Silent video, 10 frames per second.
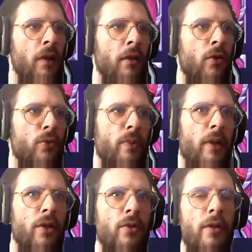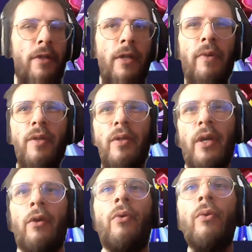Ghost Protection is an amazing
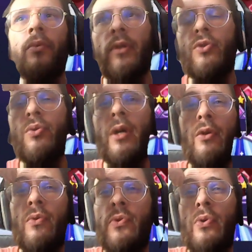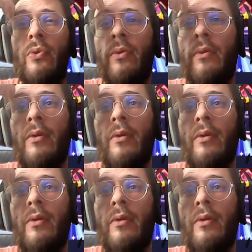echo that you can use on